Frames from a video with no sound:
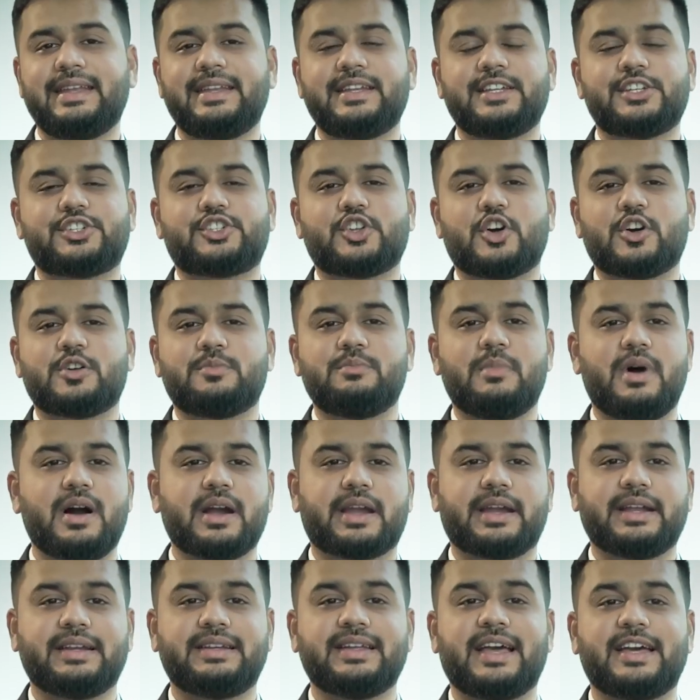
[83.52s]
Indian stock
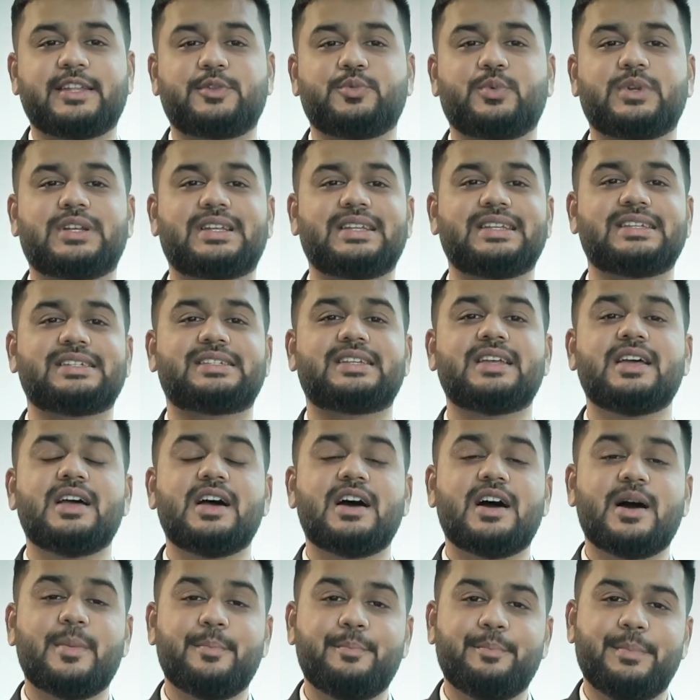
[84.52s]
market has witnessed
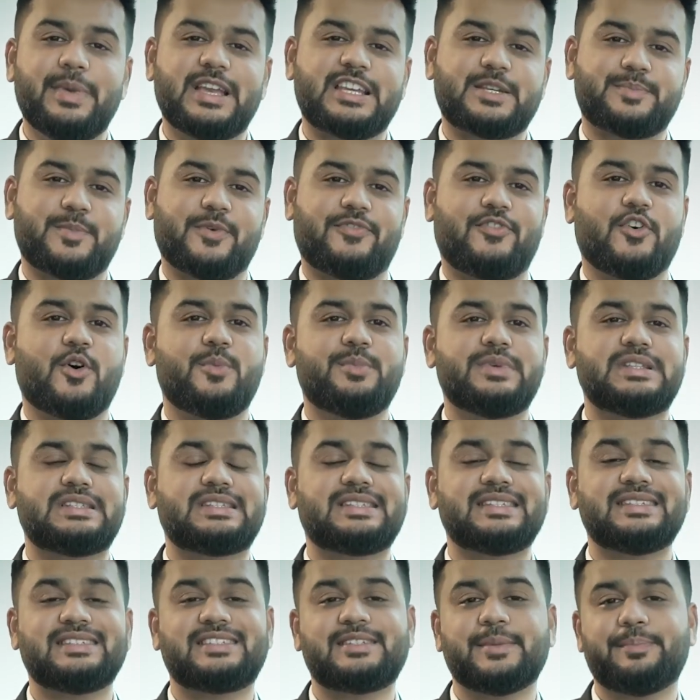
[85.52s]
a mixed
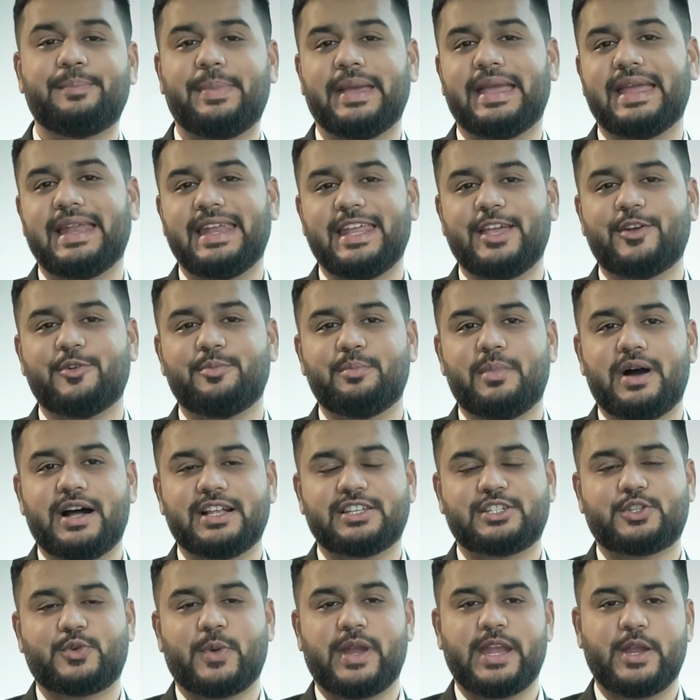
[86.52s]
performance since the beginning of
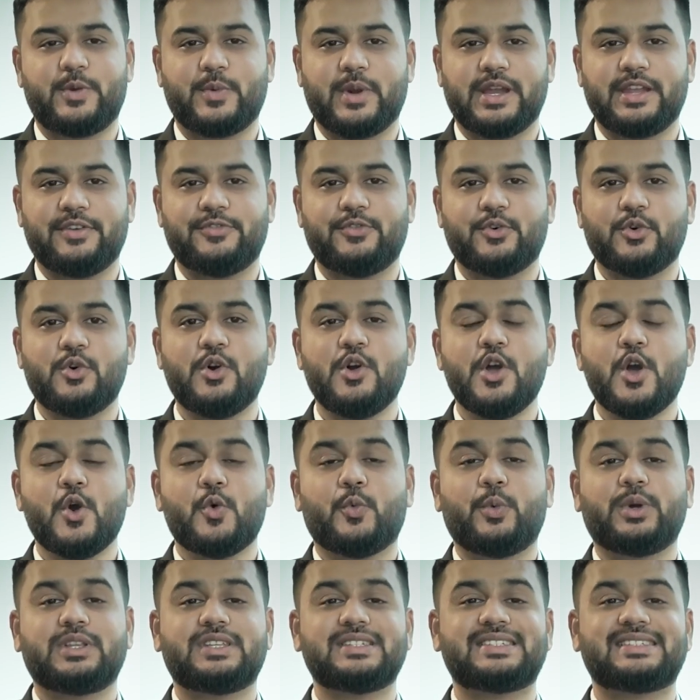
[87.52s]
March 2024
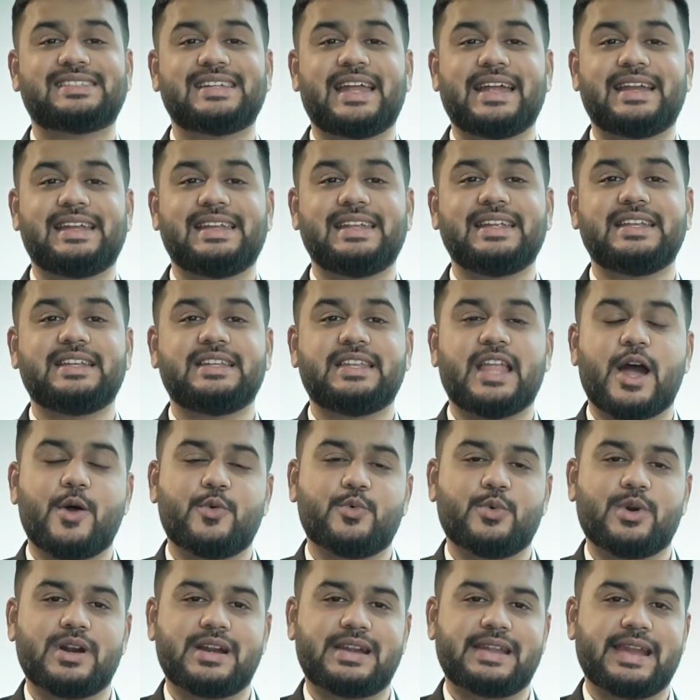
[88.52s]
with a slightly
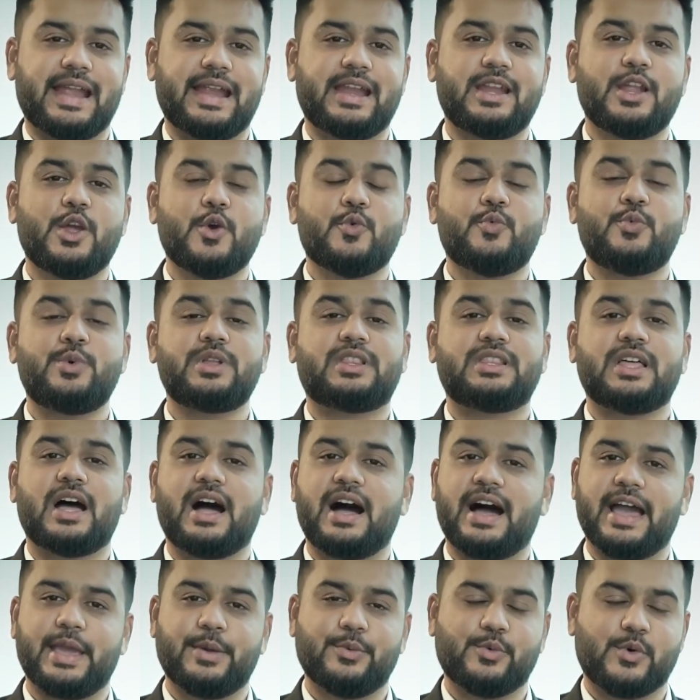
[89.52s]
downward trend with
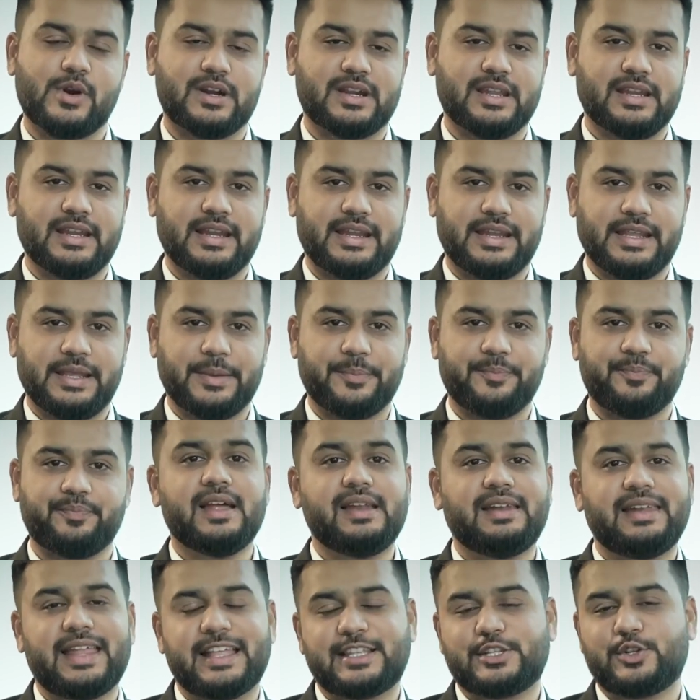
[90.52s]
high volatility.
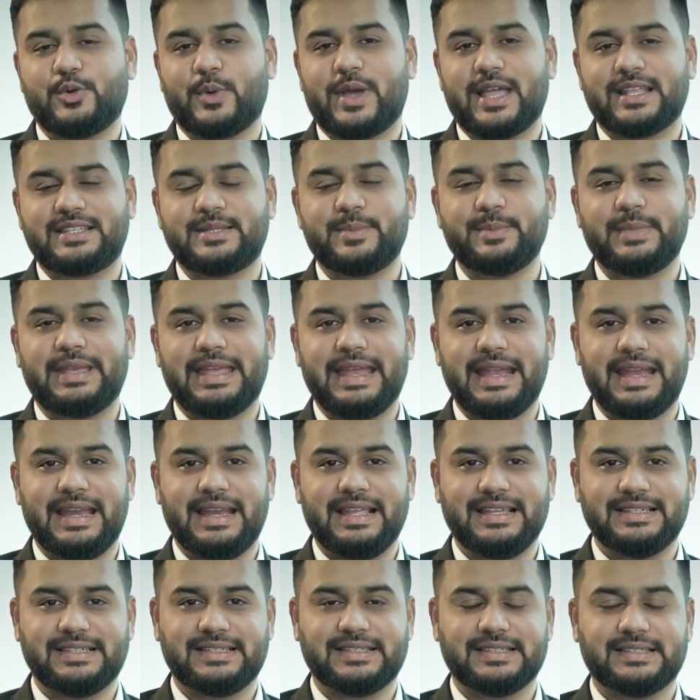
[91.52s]
Let's look at some key
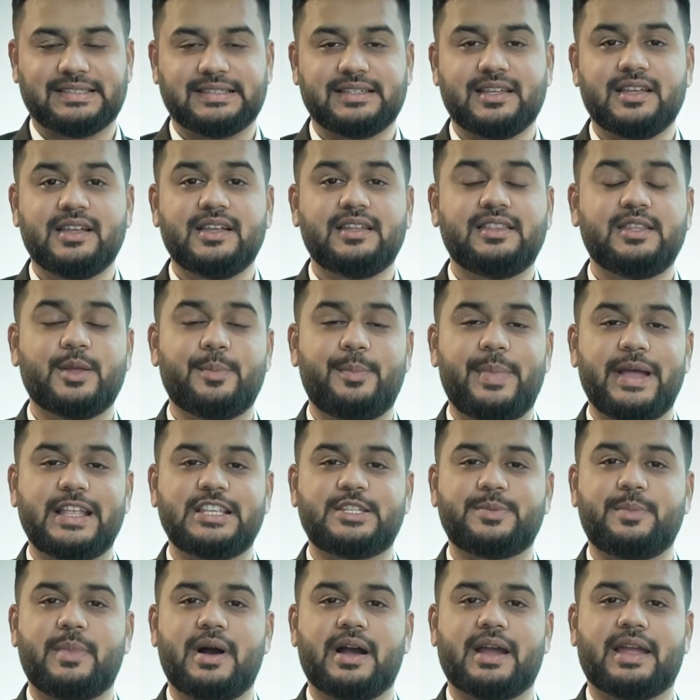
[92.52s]
indices. The
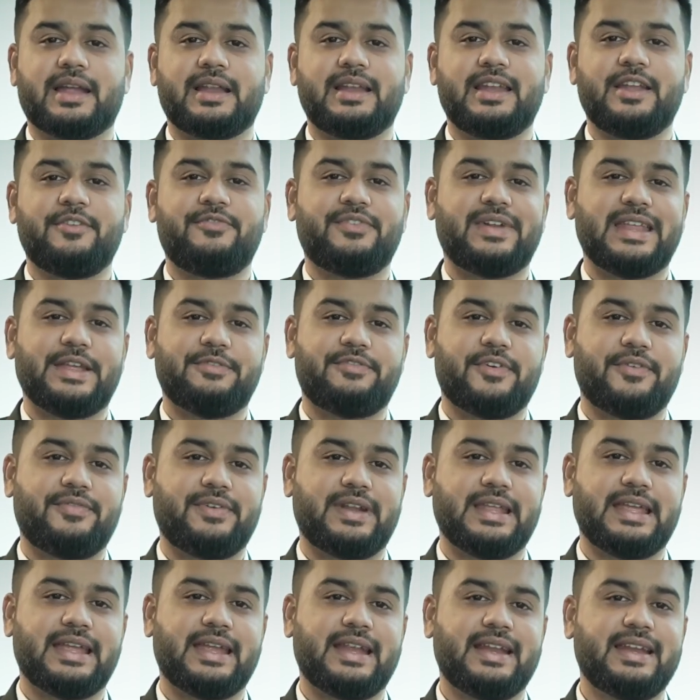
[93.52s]
benchmark Nifty
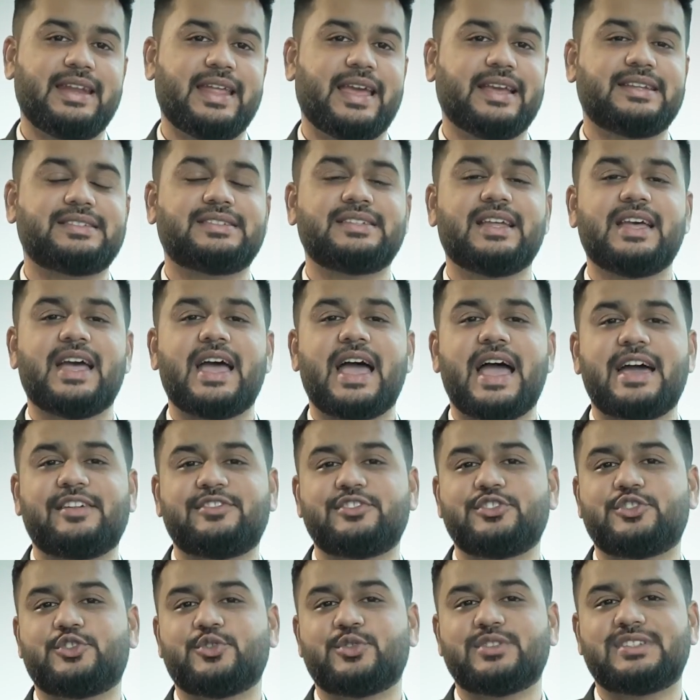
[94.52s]
50 index
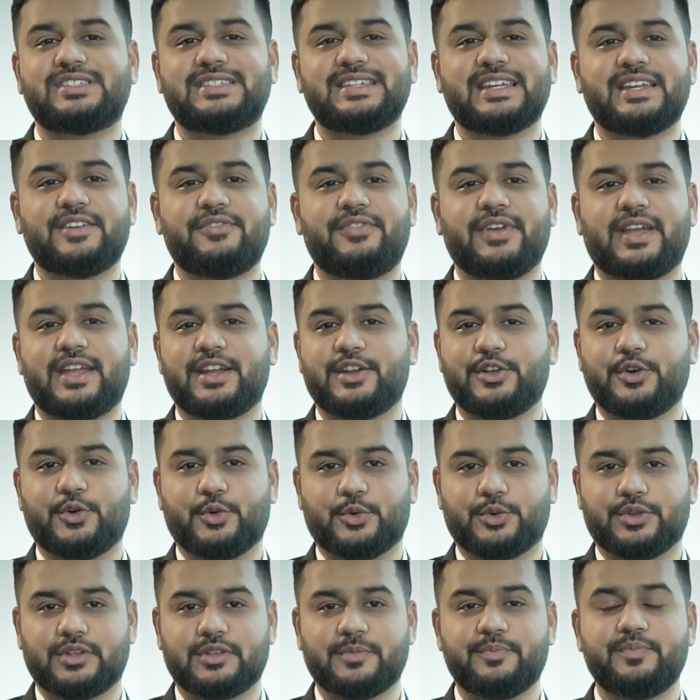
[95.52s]
hasn't shown significant
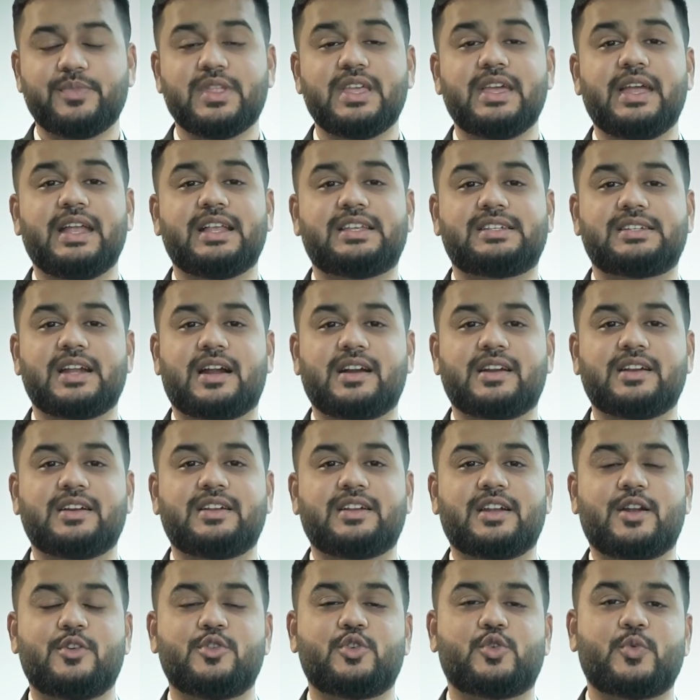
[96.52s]
growth. It started
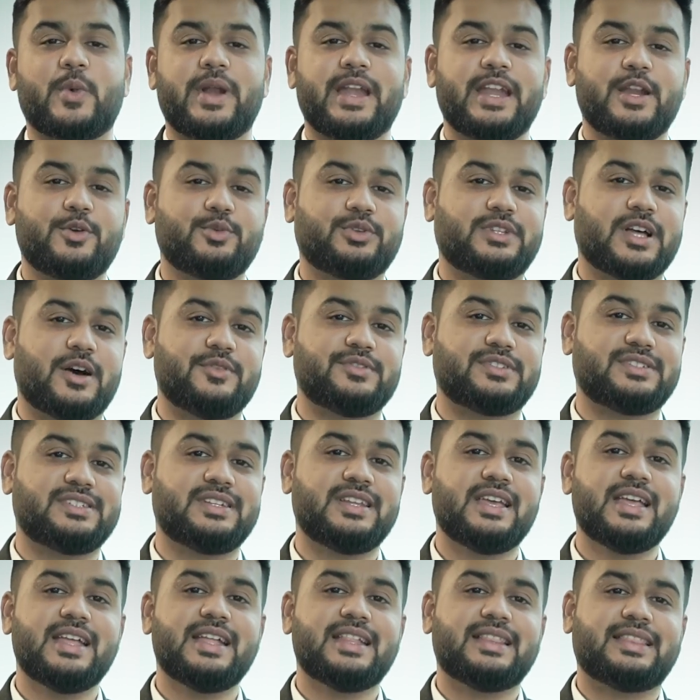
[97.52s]
around
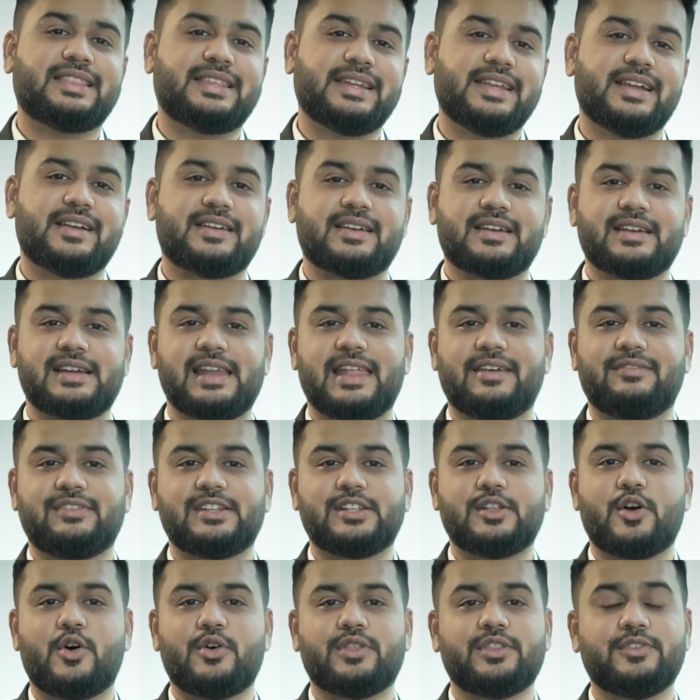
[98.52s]
22,300
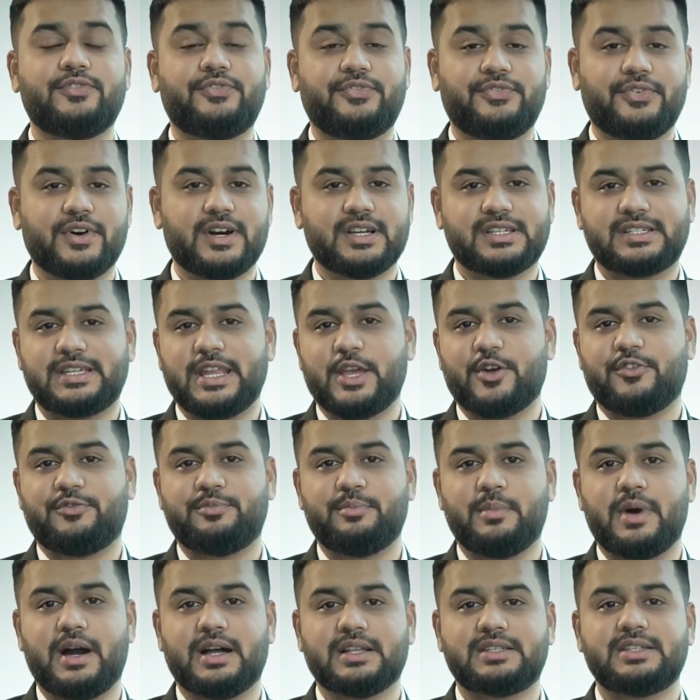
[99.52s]
level on the first day of
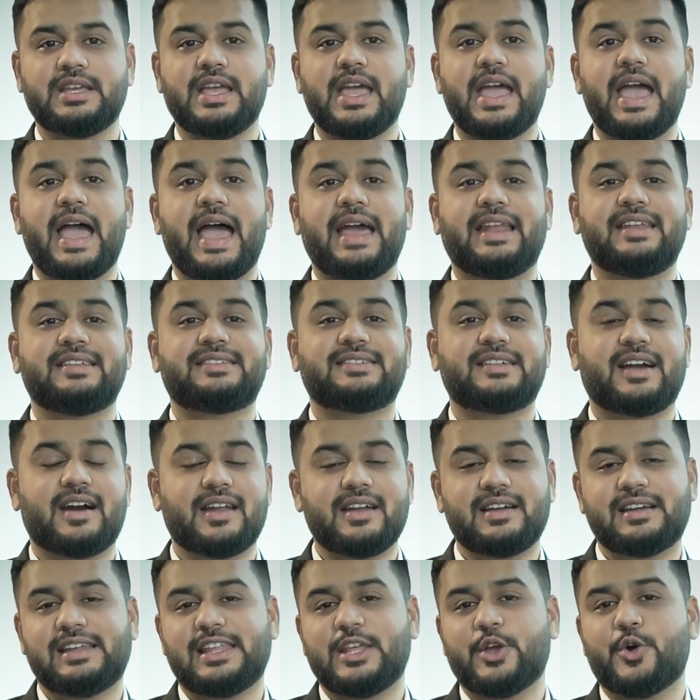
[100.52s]
March and is
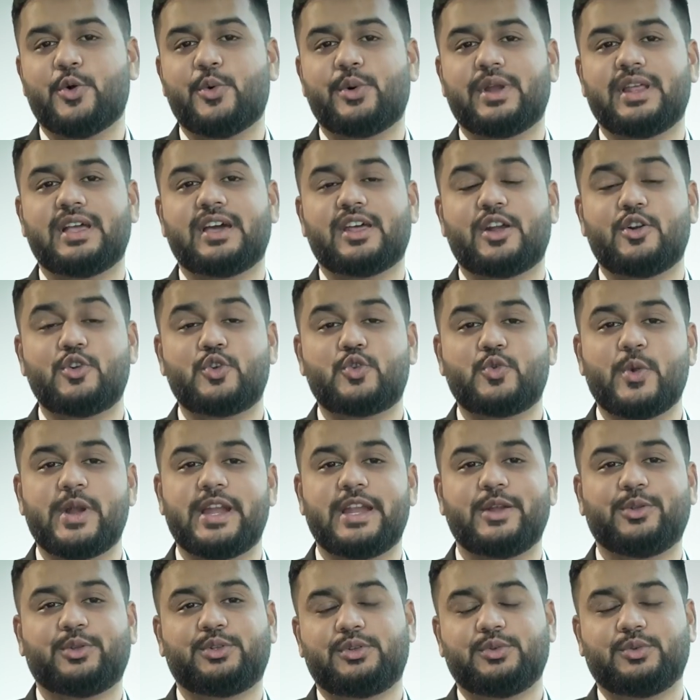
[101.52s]
currently hovering around
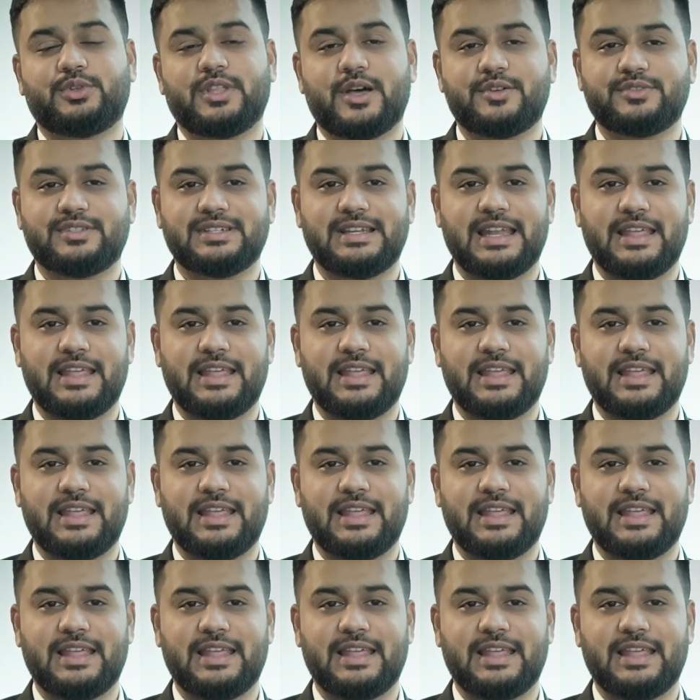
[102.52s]
22,000